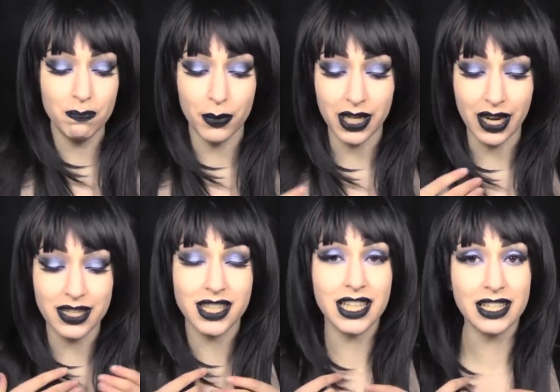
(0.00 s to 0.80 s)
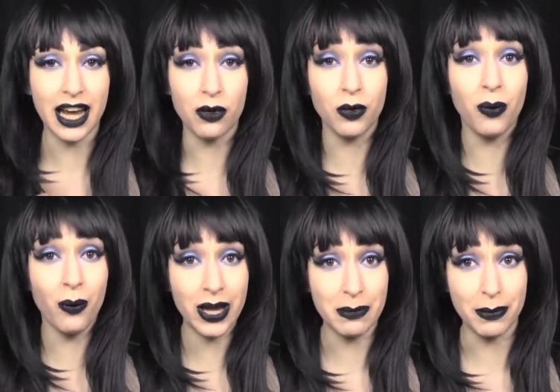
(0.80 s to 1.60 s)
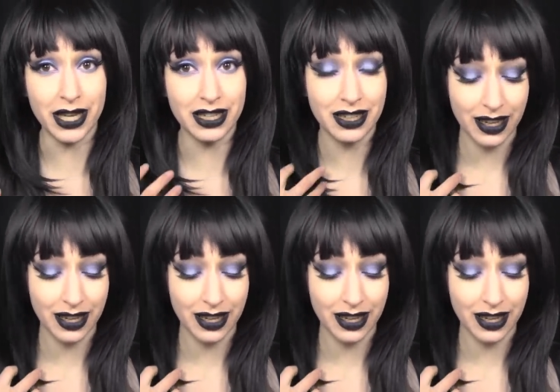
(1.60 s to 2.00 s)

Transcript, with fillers: but it has thinned out quite a bit.